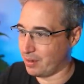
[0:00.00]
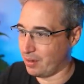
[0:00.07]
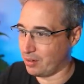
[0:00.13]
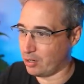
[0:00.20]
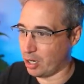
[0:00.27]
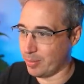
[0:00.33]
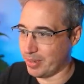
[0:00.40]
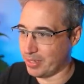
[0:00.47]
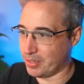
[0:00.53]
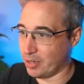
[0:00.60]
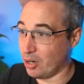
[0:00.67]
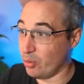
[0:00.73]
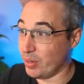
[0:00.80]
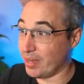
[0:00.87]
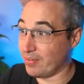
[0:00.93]
Uncomment.
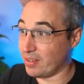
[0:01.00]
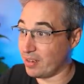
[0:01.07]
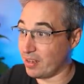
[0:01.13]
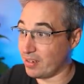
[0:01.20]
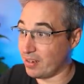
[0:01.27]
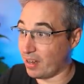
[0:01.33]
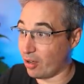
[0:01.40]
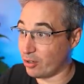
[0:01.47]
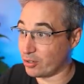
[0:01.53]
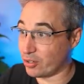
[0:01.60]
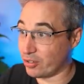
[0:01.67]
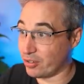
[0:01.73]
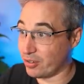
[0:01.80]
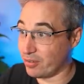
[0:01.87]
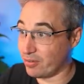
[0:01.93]
Oh, we have an
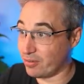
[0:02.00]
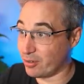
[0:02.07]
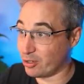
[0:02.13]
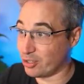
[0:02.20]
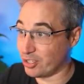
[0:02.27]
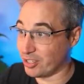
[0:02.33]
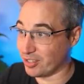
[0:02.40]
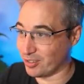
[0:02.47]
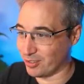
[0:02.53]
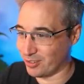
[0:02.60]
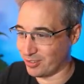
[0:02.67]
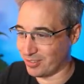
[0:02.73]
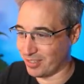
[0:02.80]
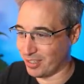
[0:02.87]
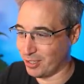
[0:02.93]
alternative version.
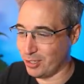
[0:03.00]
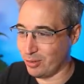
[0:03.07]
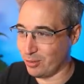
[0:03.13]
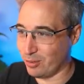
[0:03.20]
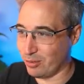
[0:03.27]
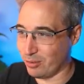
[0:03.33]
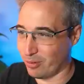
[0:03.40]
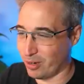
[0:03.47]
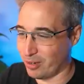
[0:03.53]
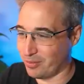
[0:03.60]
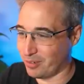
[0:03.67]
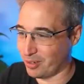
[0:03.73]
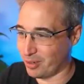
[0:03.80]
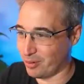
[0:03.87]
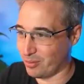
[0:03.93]
Thank you,
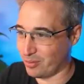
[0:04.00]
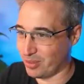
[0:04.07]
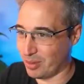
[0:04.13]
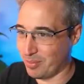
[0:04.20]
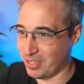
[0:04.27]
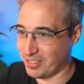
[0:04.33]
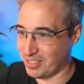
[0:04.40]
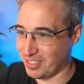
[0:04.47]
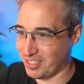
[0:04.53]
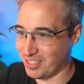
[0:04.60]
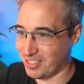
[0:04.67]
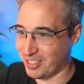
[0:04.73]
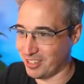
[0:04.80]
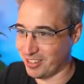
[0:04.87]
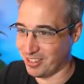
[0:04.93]
Alvaro. That makes it
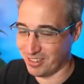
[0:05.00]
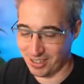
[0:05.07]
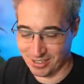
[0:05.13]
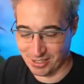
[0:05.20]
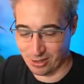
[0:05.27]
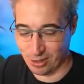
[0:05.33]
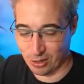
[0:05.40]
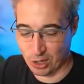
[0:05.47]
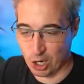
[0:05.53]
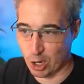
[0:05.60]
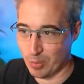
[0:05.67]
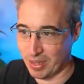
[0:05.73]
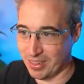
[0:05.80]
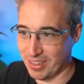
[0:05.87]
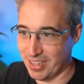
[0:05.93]
easier. Let's
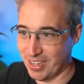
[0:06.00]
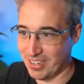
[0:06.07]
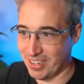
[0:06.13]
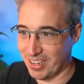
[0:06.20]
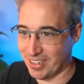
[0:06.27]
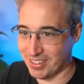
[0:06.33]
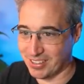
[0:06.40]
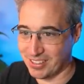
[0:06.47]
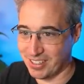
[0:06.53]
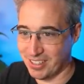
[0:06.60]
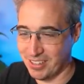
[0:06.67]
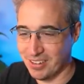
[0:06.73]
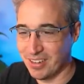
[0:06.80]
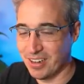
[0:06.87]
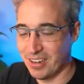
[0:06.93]
uncomment that and
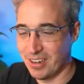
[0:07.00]
see.